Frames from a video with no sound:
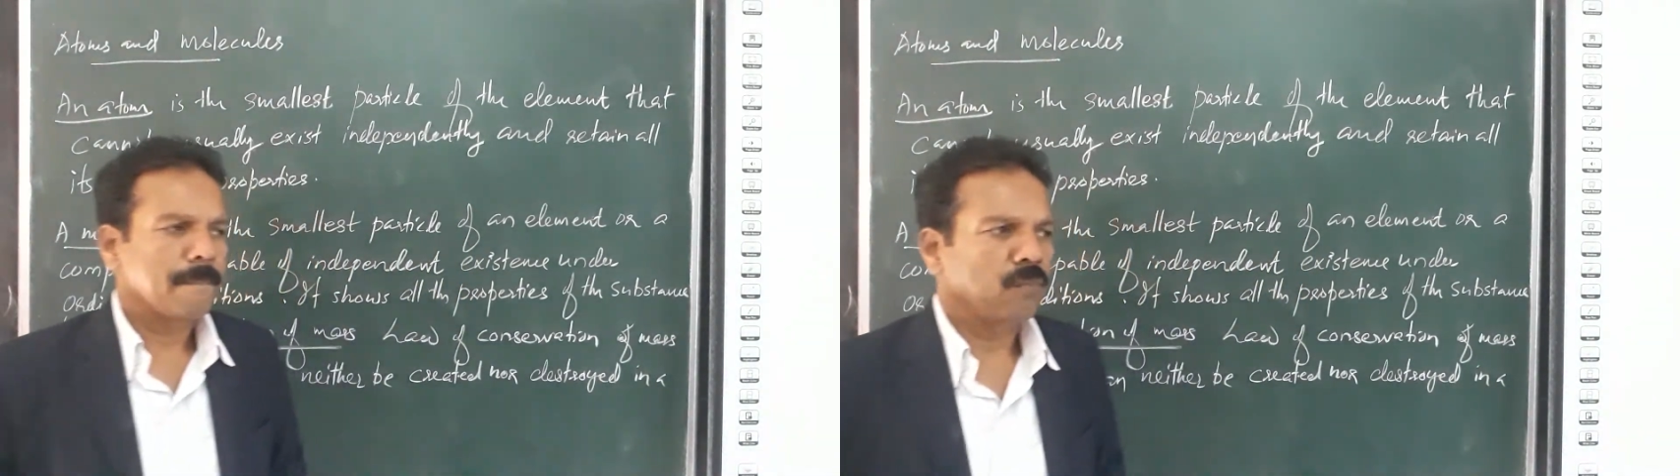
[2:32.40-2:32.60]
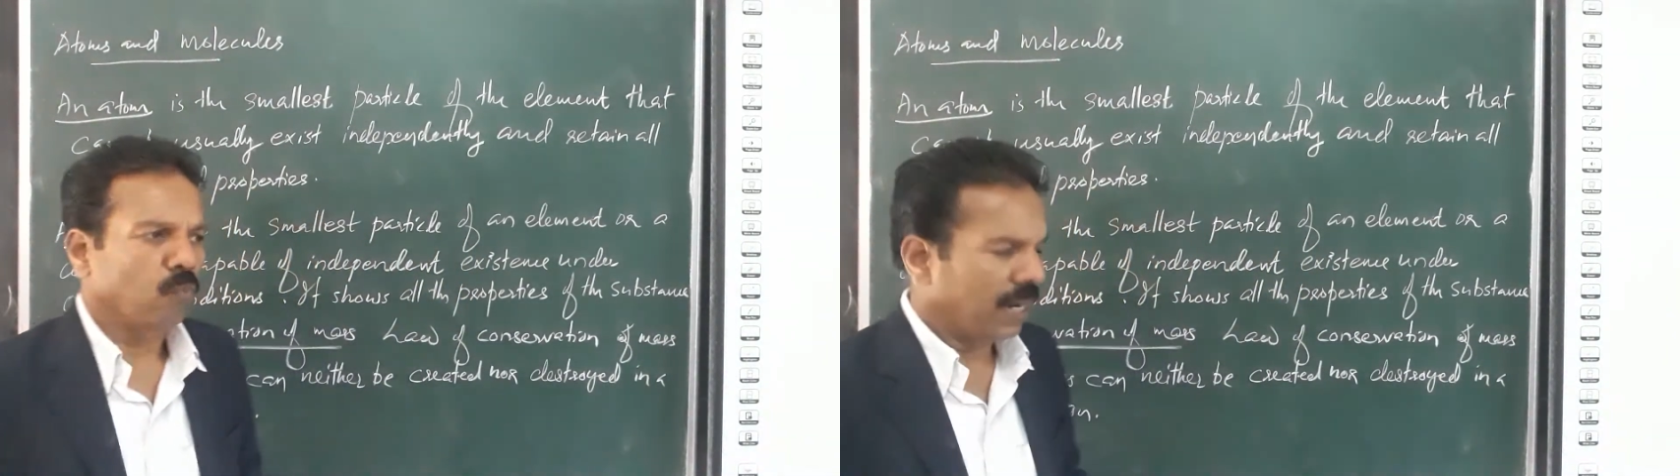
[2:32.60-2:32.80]

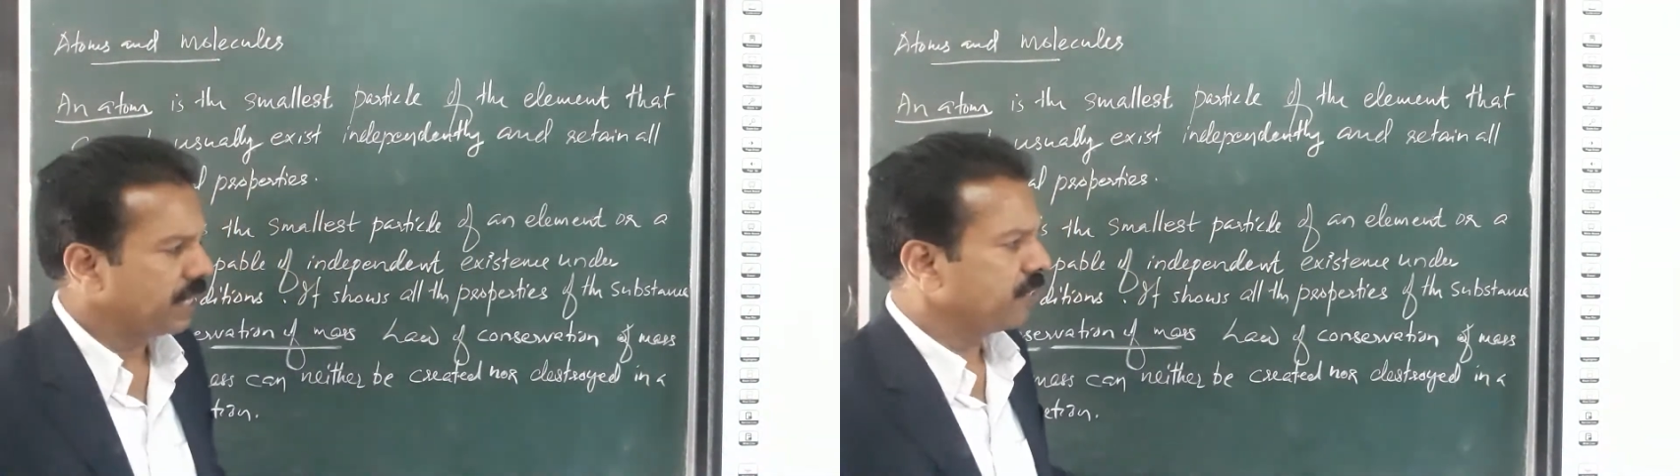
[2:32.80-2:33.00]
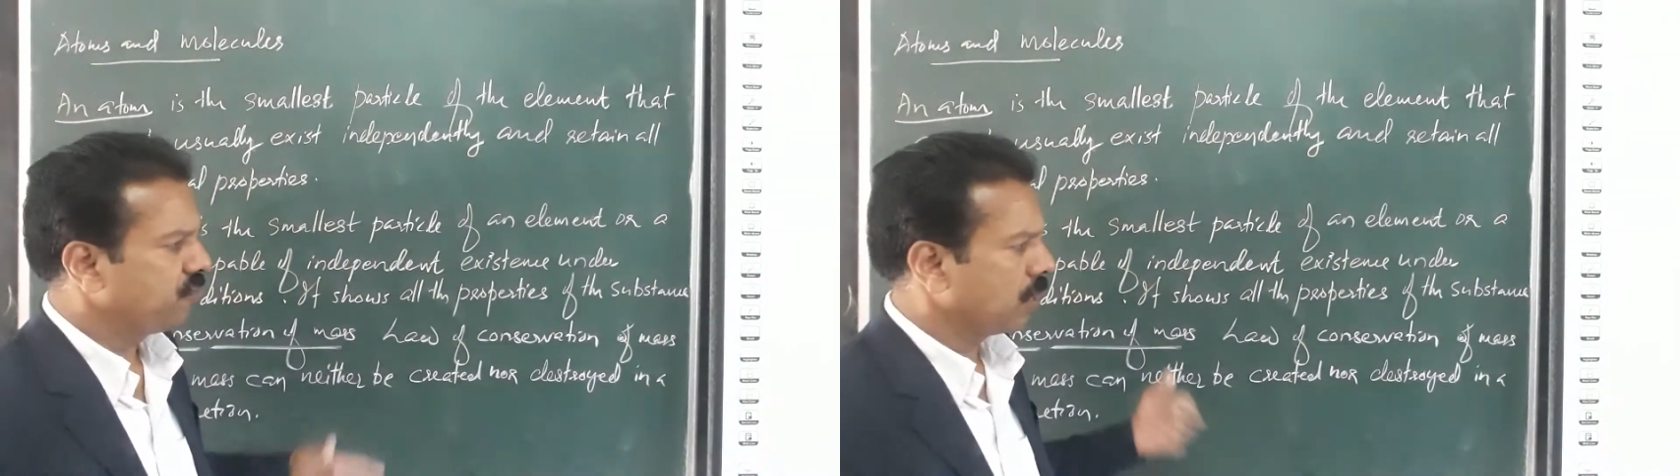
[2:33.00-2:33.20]

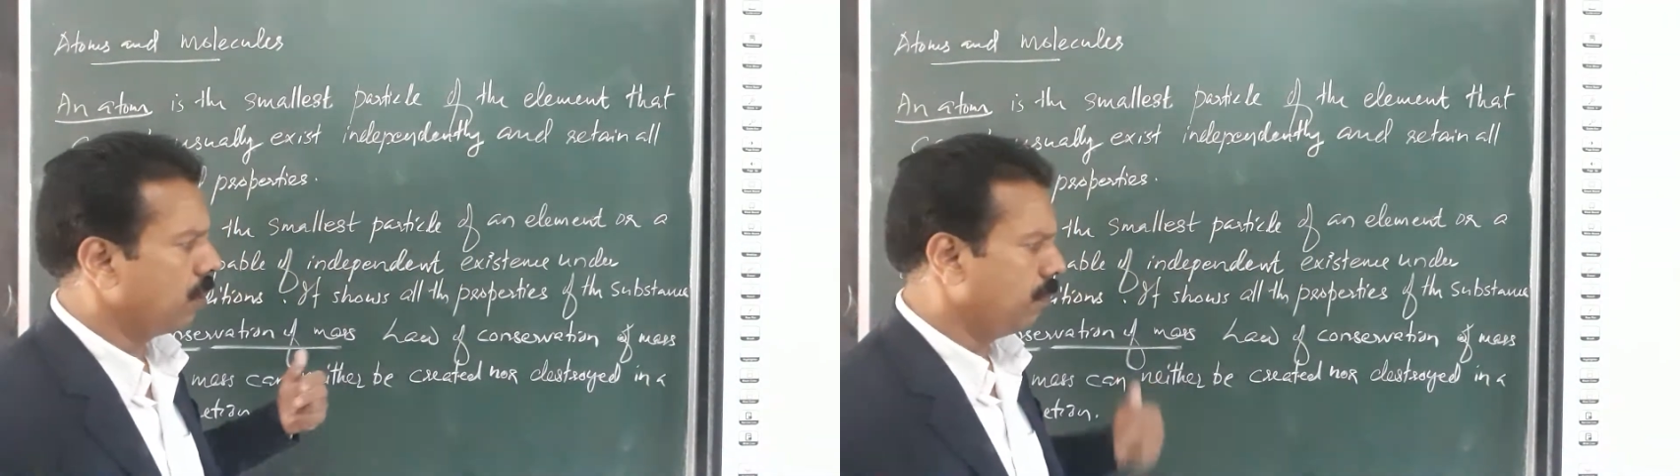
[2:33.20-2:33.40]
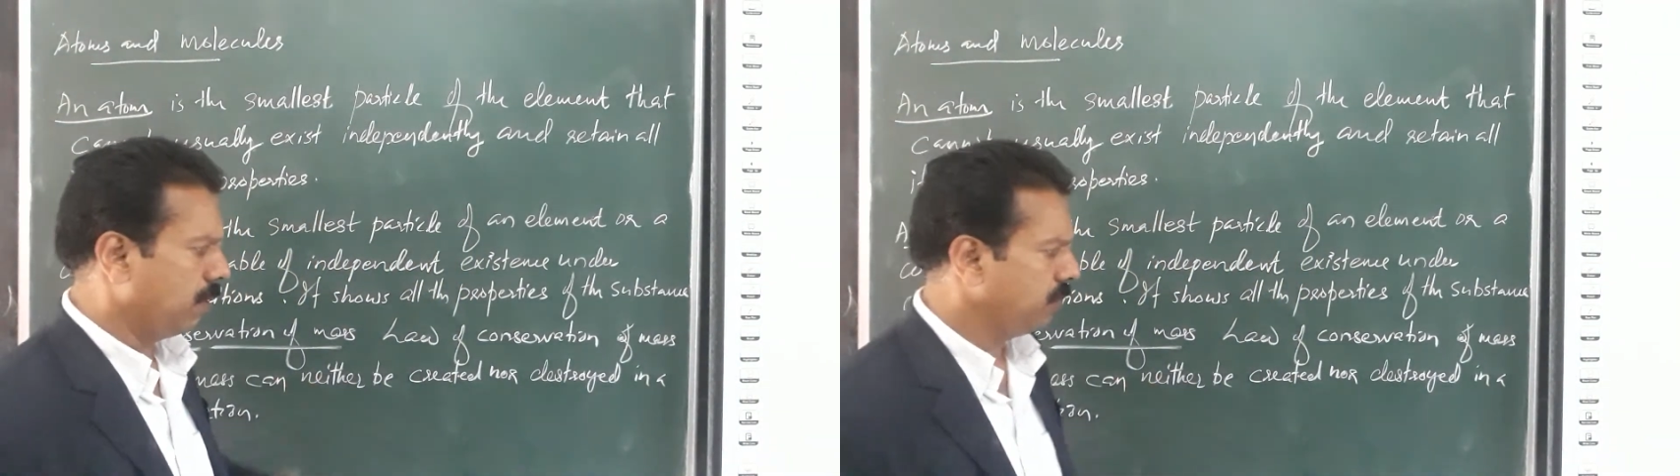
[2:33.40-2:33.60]
Water is a
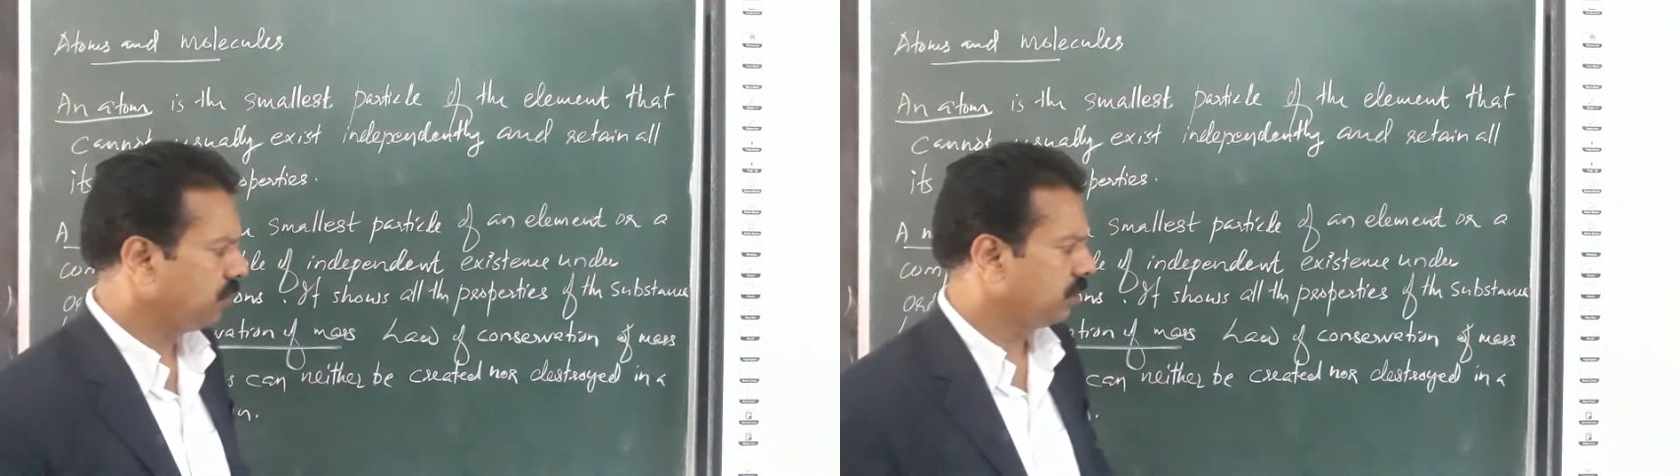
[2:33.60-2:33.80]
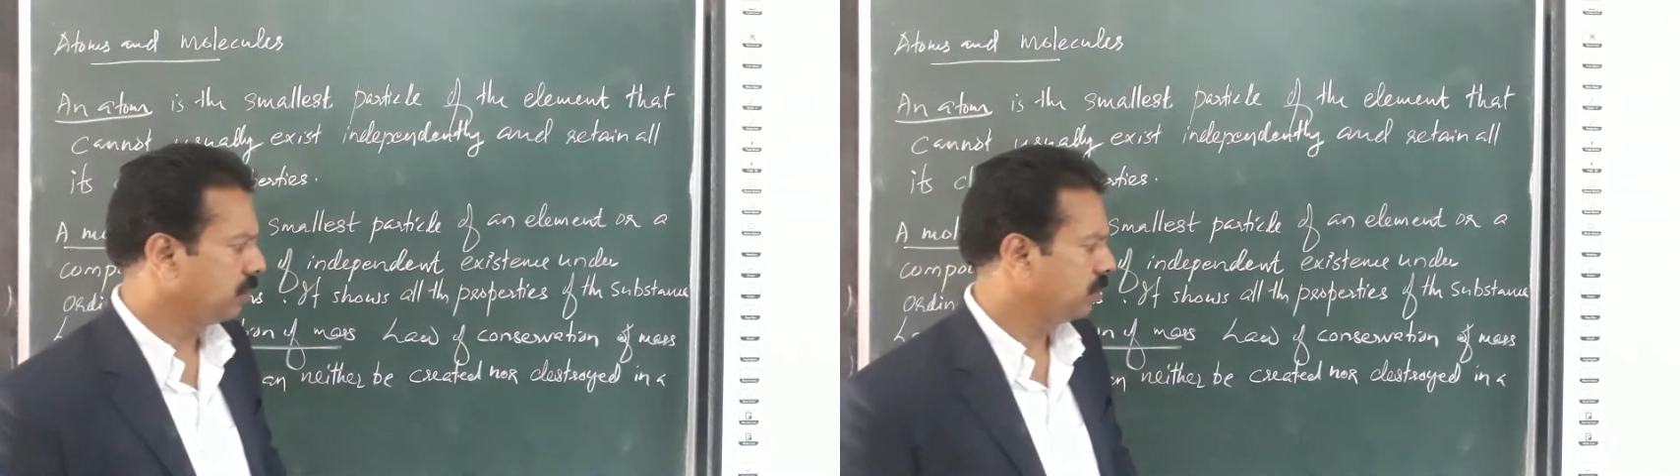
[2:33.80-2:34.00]

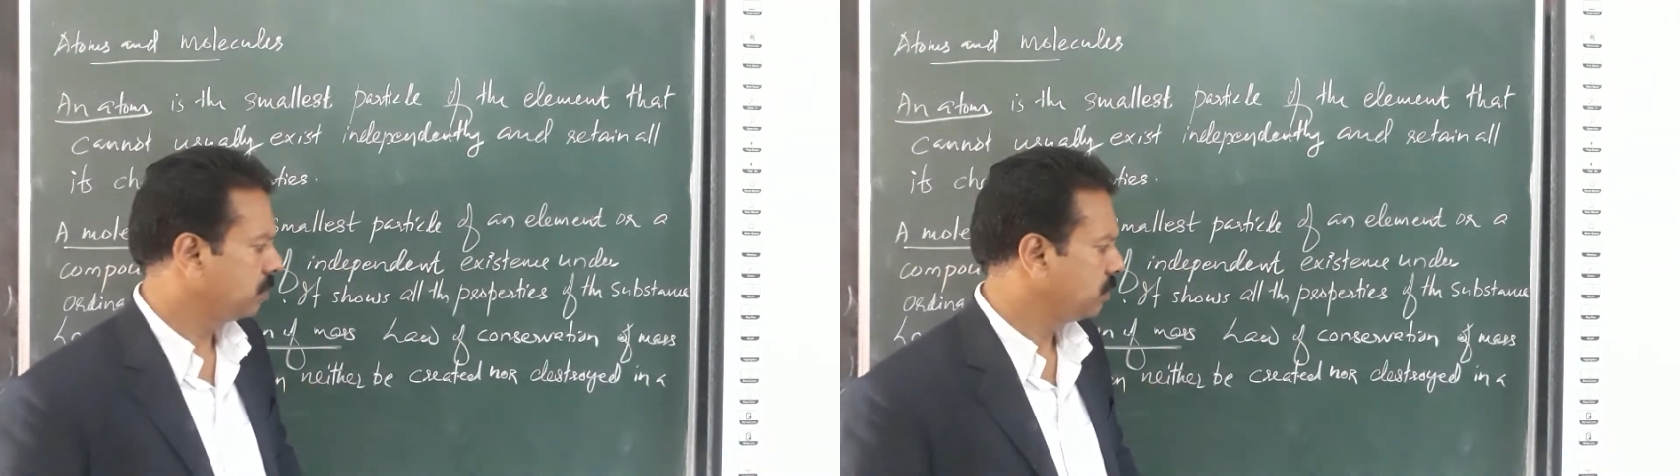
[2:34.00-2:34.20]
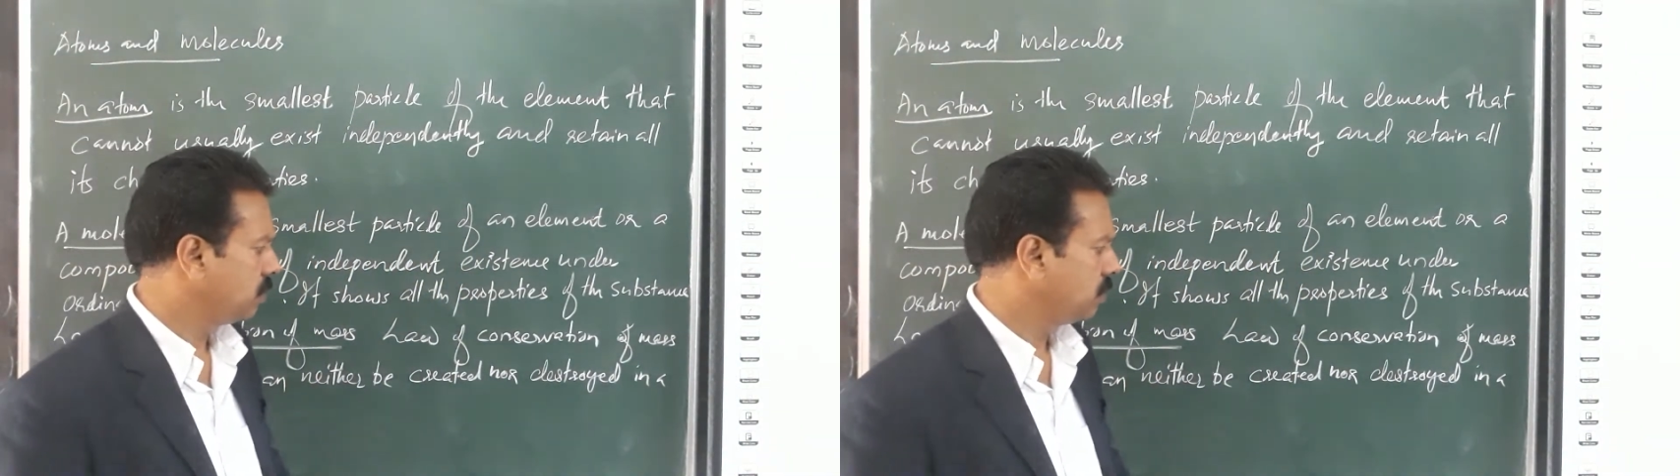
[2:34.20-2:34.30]
compound.